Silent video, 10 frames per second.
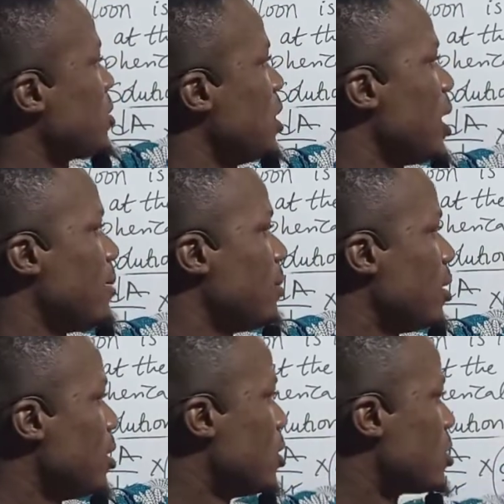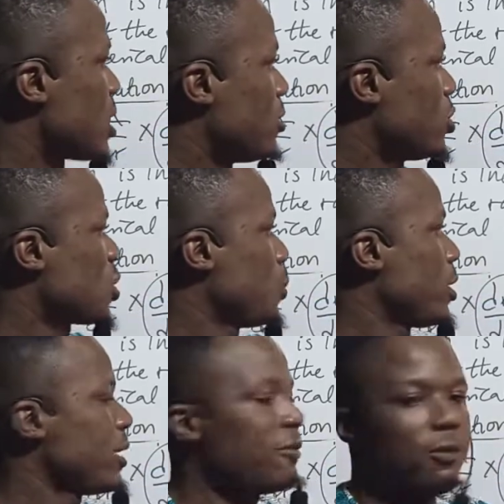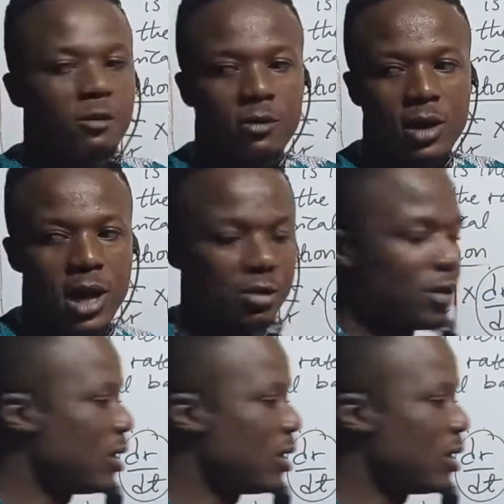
cm. So I'll just plug in 4 for r